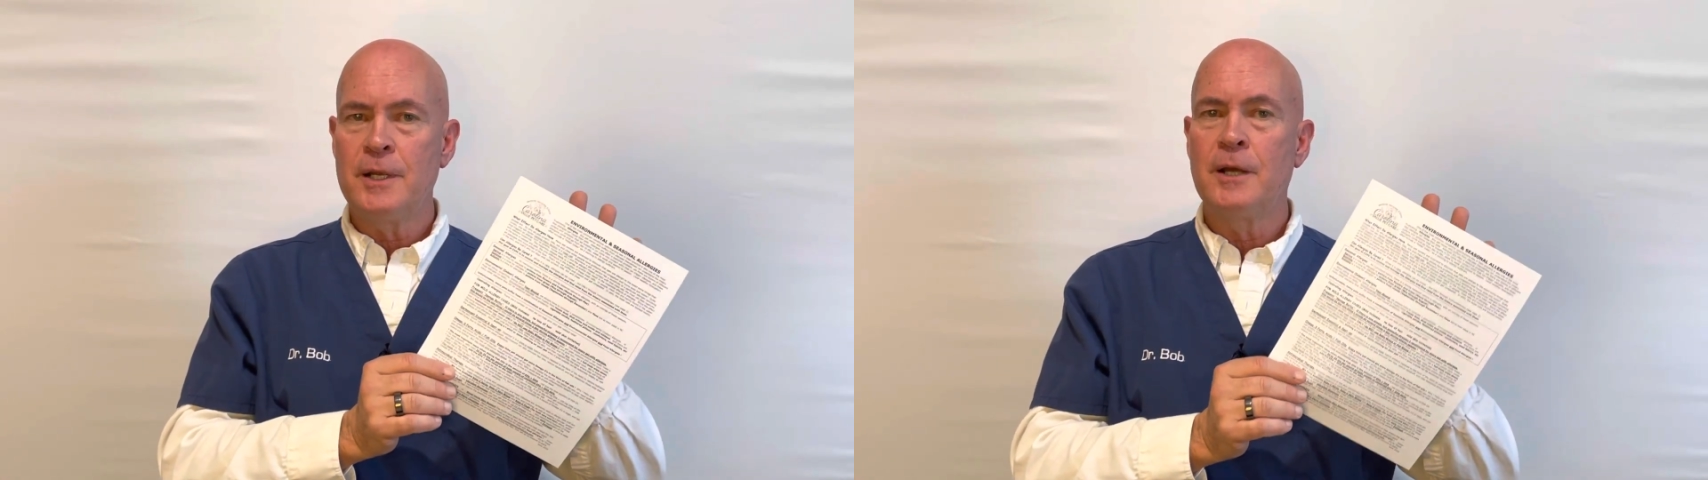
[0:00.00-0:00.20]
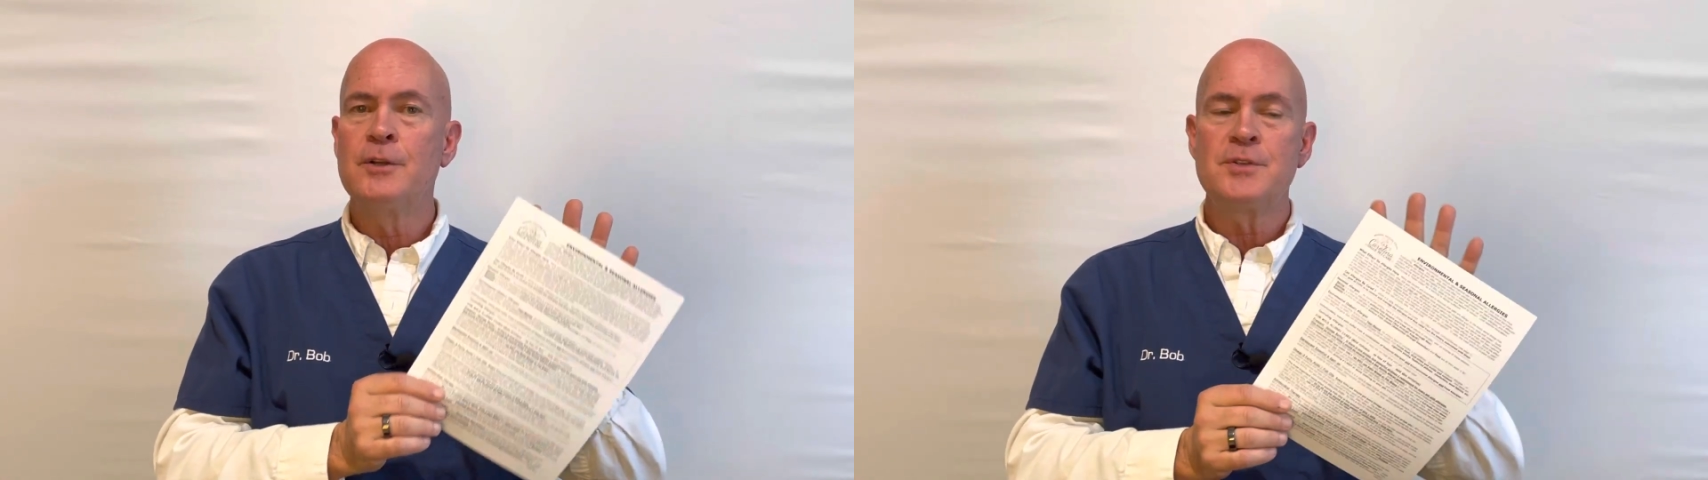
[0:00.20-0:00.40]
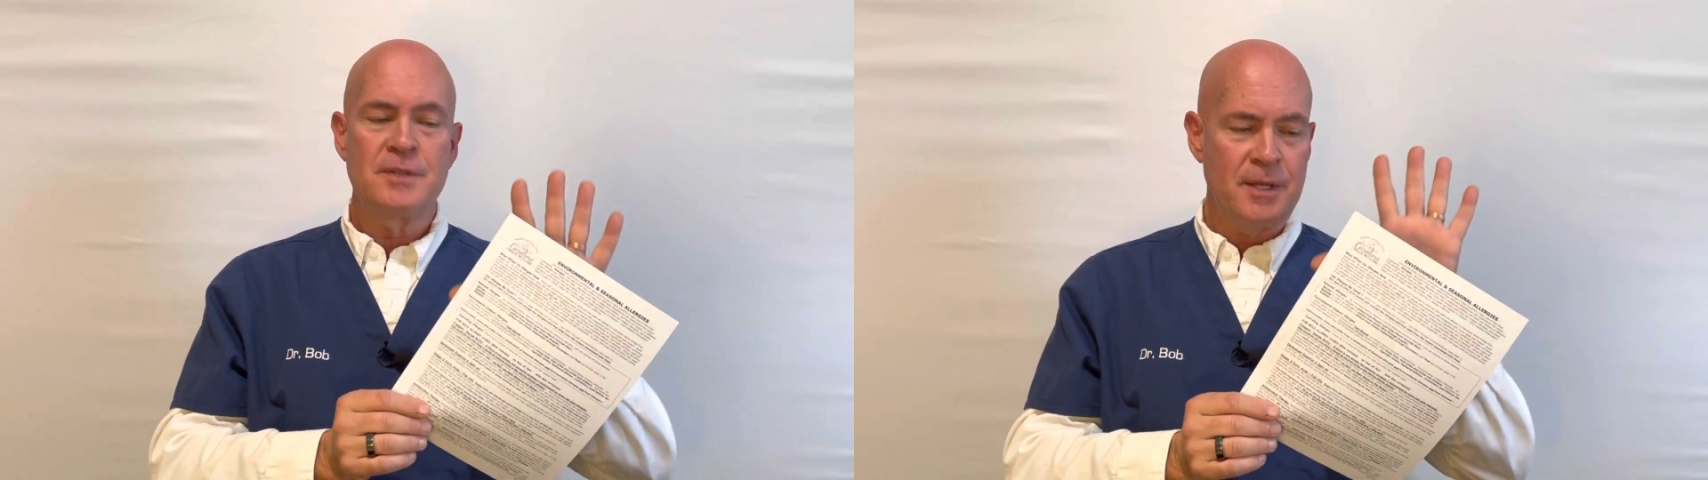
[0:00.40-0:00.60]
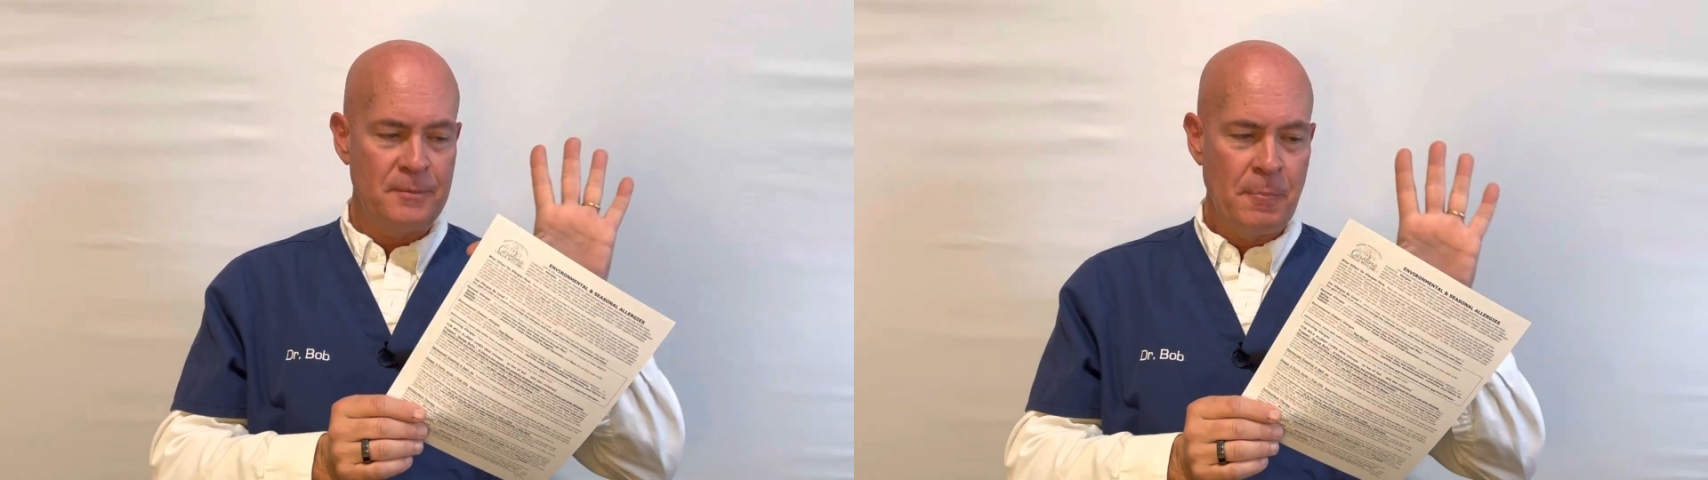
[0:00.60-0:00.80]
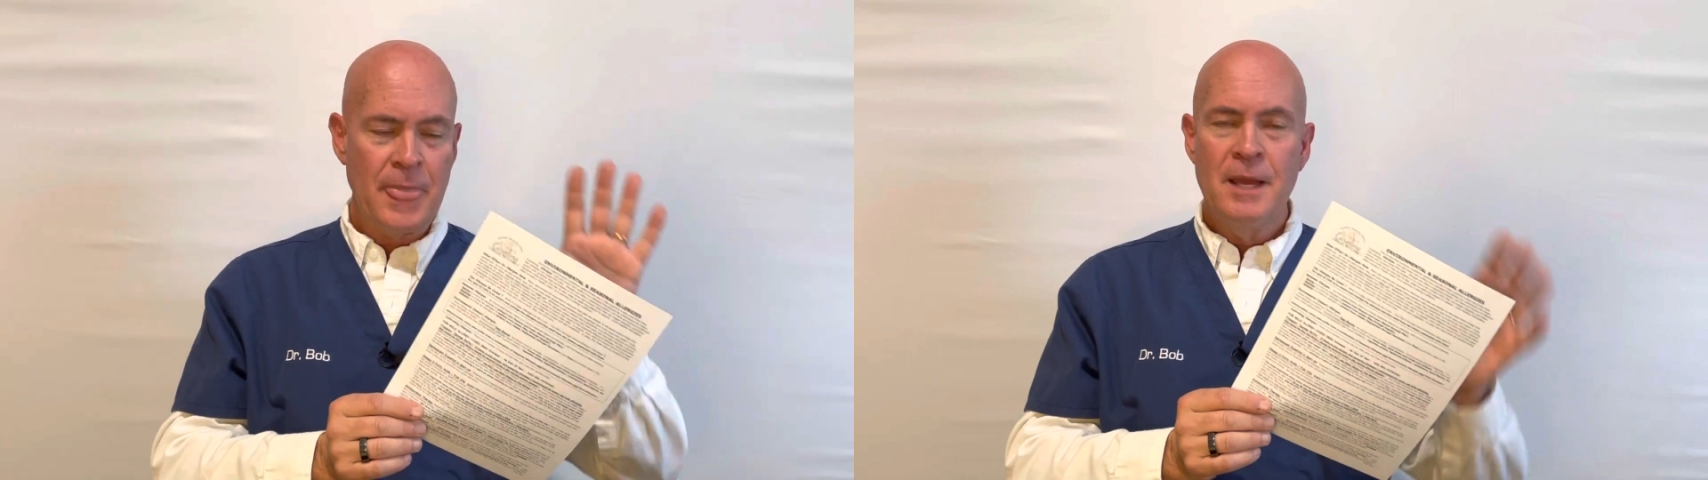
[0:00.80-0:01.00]
I understand
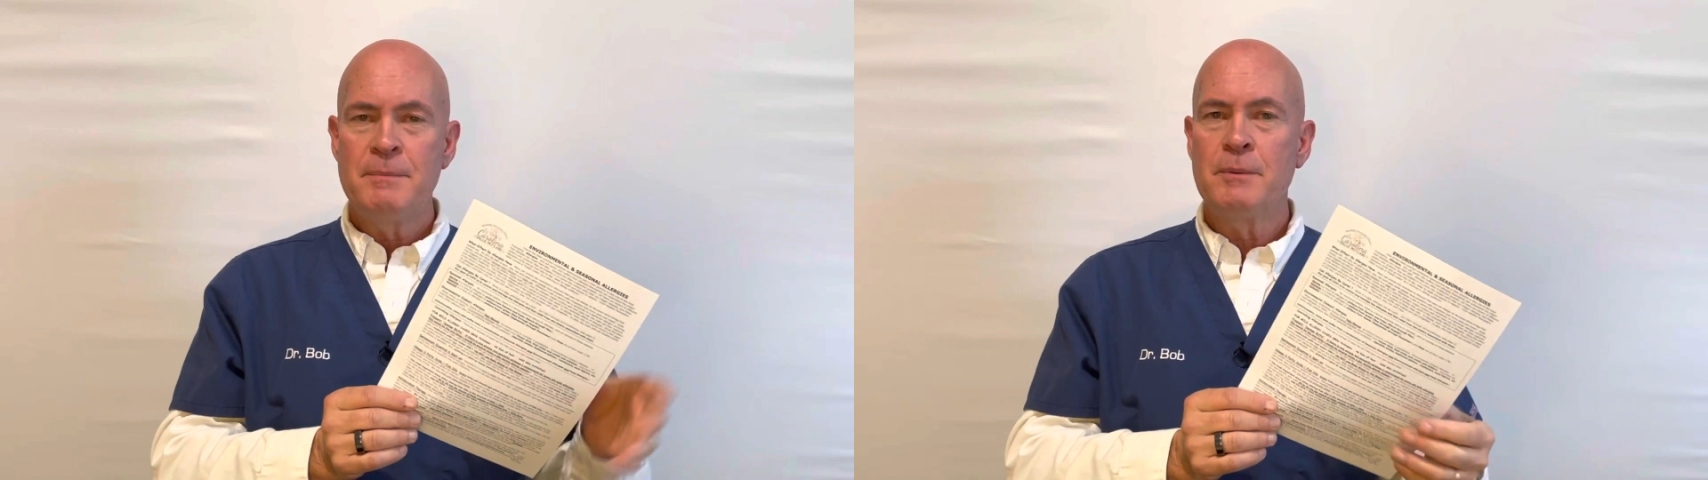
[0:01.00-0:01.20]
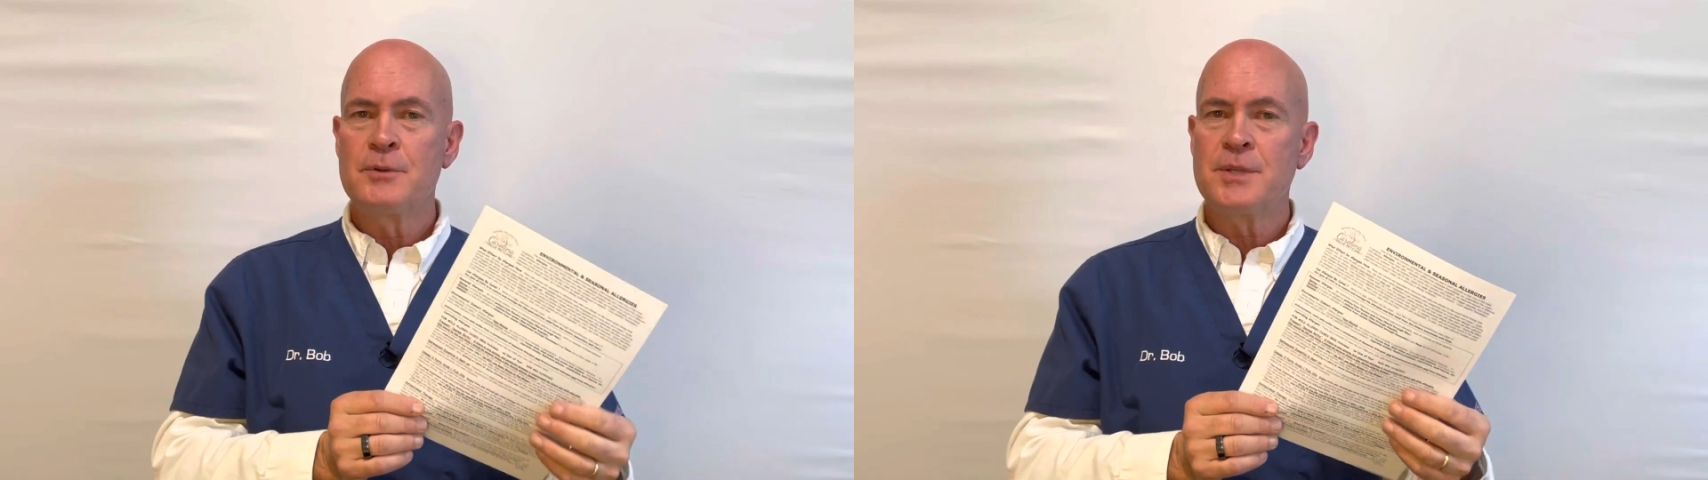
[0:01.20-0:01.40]
people are